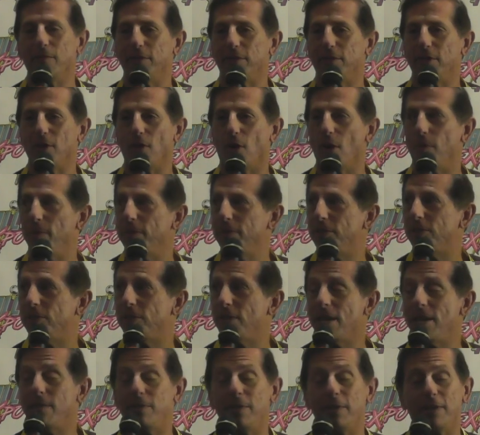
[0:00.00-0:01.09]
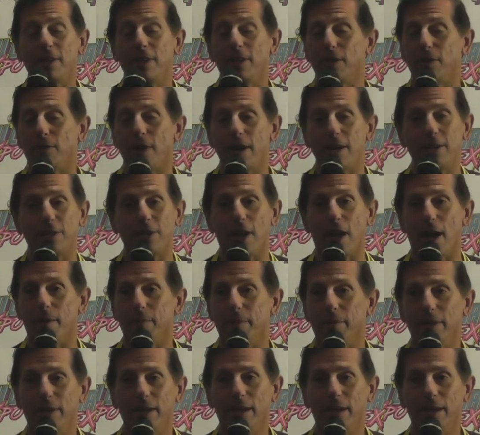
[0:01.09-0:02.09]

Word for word: it. The orbit, Steve, you did a great job.